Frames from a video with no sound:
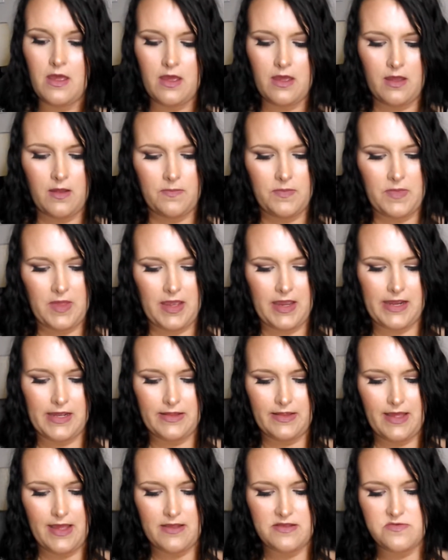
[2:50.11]
The
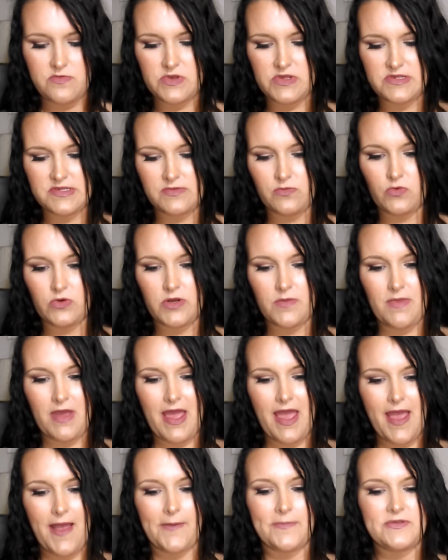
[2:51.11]
highlight was one of my
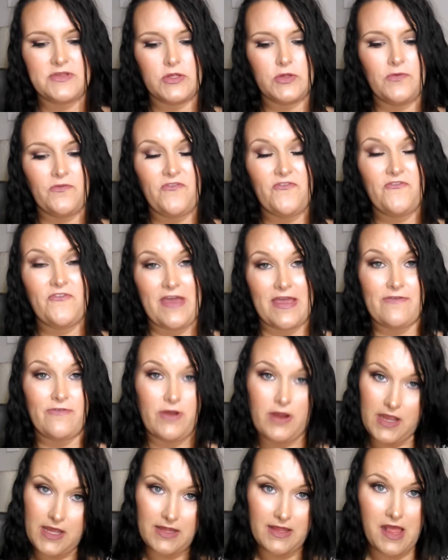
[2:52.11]
absolute
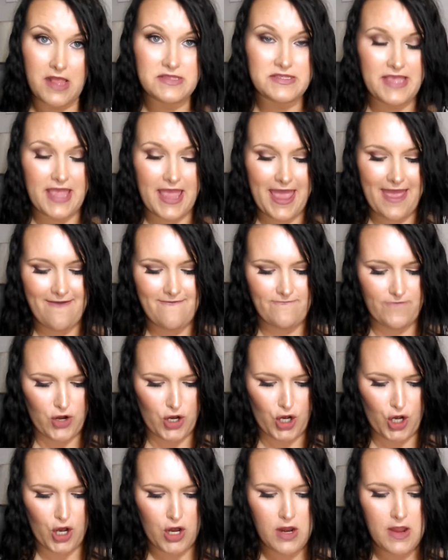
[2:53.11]
favorite highlights
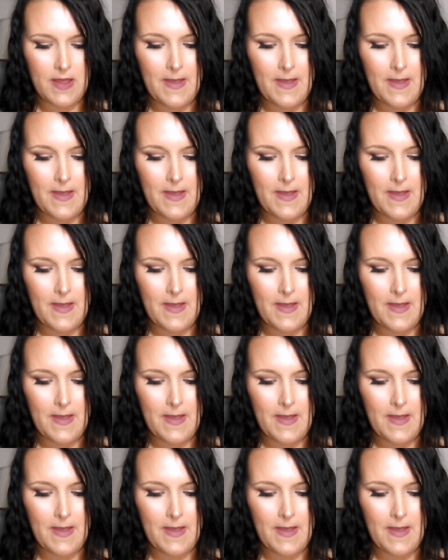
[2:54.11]
ever.